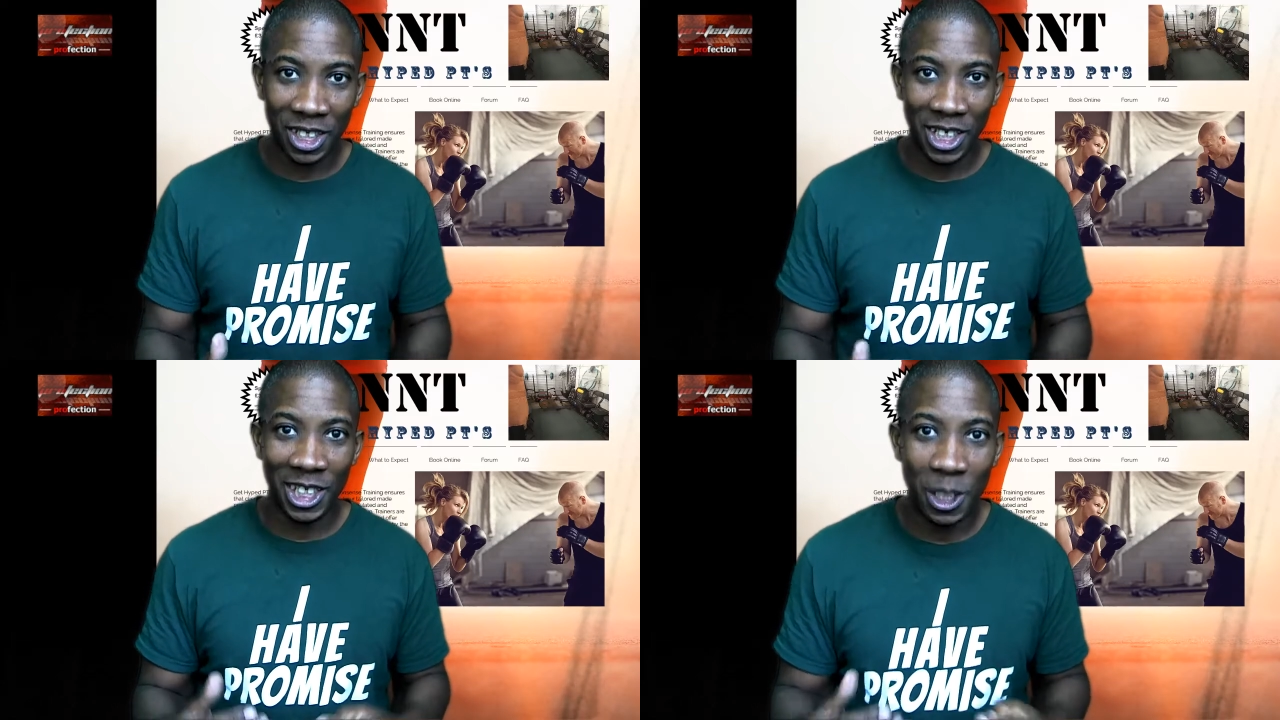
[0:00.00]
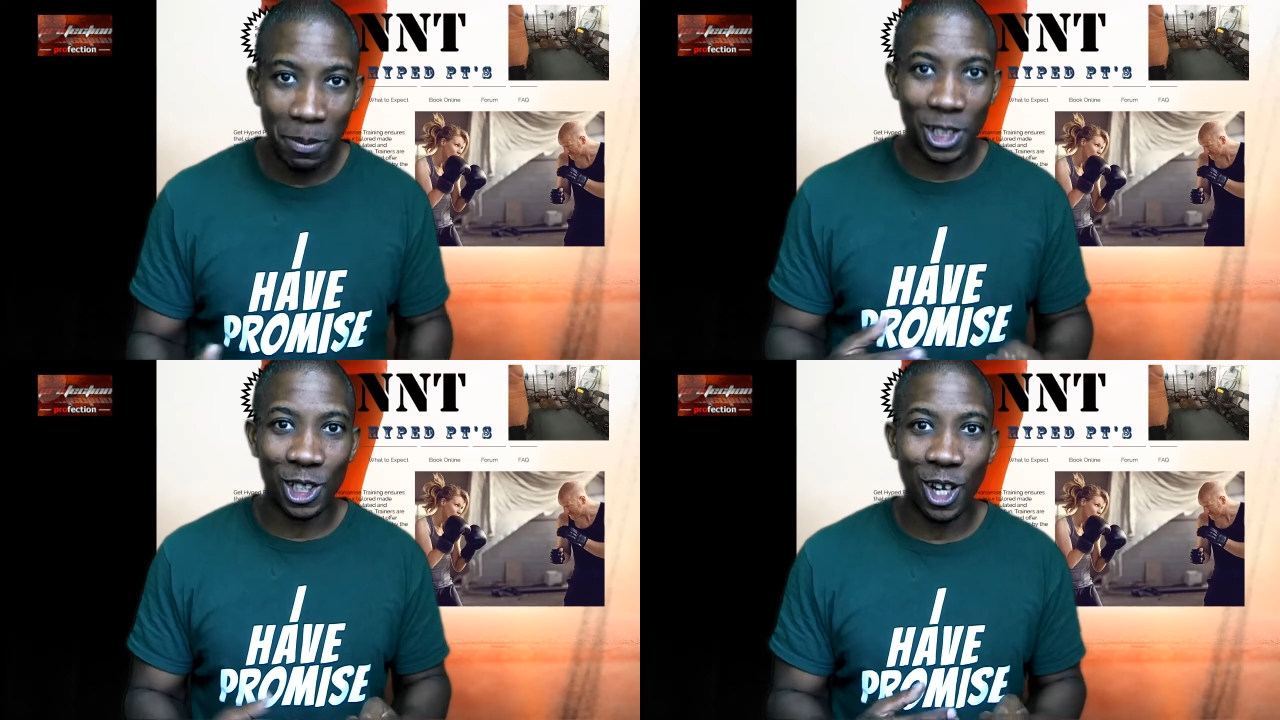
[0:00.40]
He's a bit
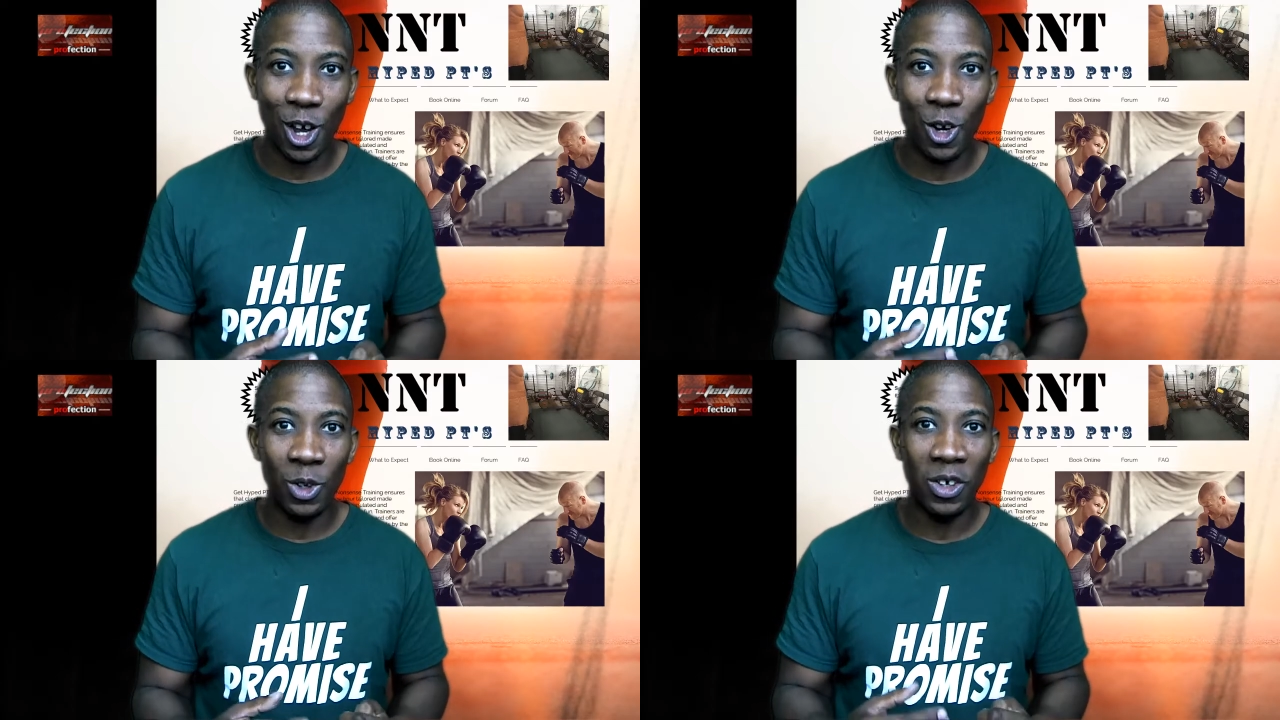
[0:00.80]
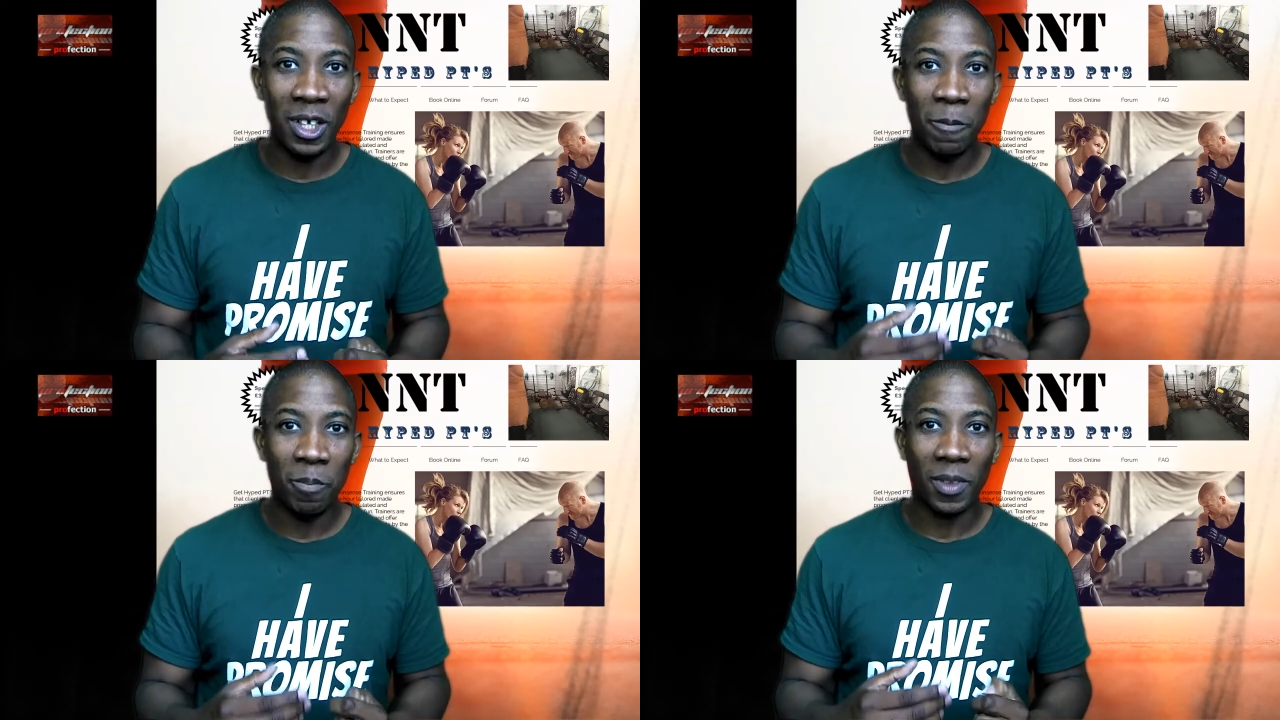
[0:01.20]
slow,
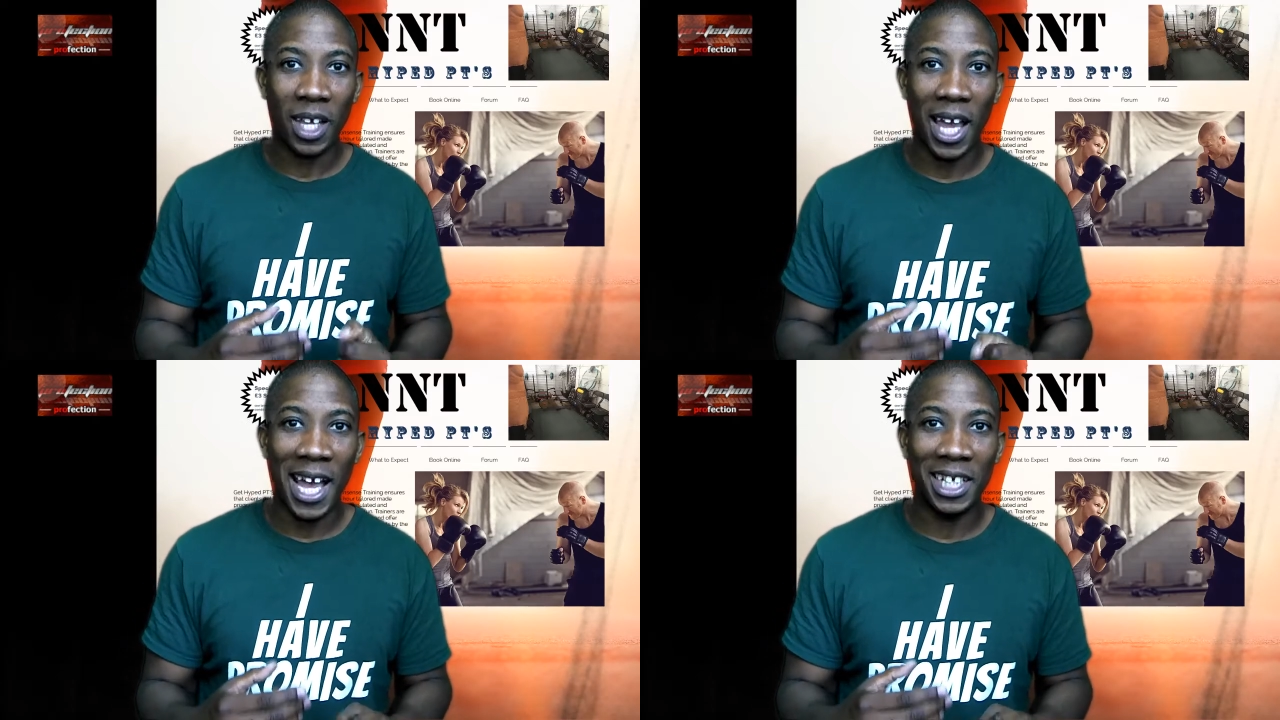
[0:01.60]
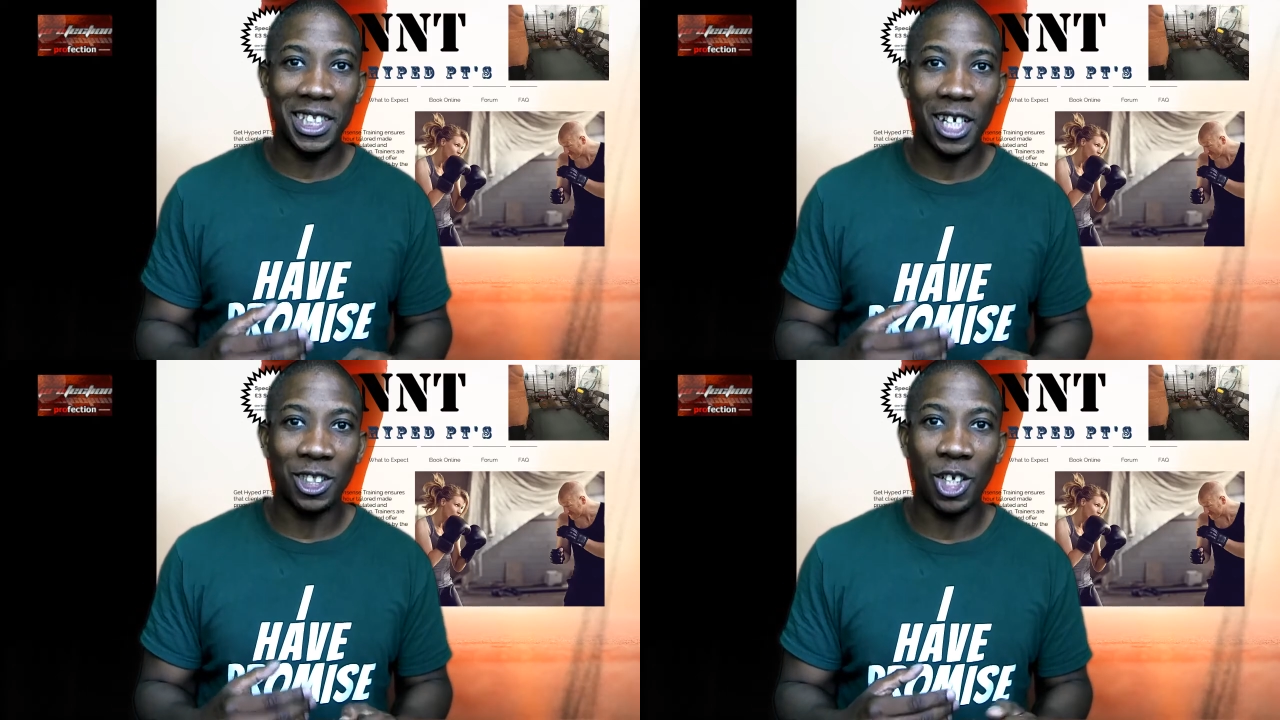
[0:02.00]
and he
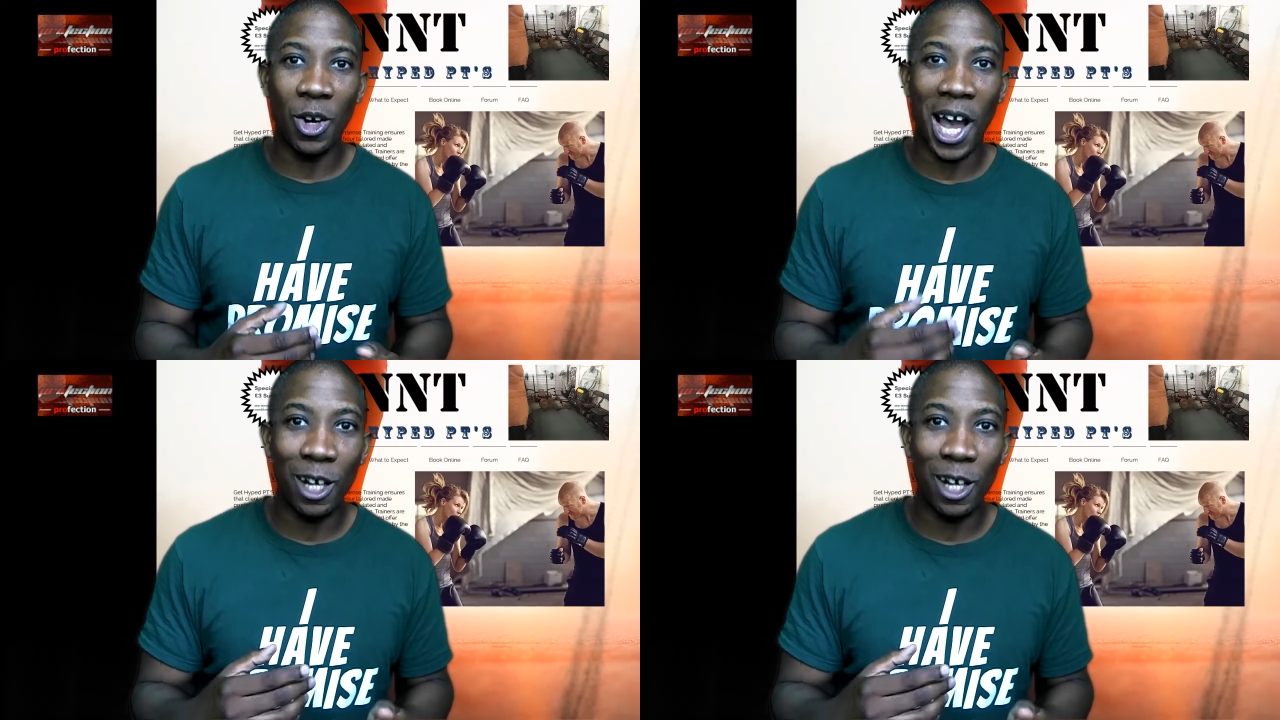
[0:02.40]
doesn't know how